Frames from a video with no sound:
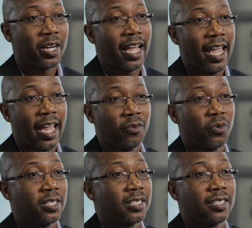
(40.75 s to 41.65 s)
What I
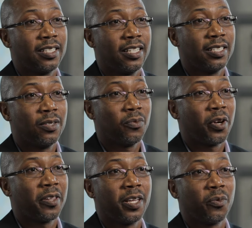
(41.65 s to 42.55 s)
had was a
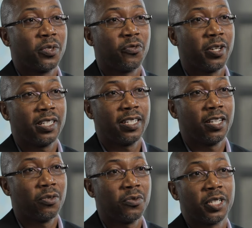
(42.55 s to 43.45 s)
system where there was really
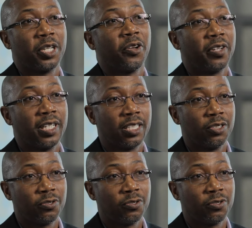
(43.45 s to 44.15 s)
no security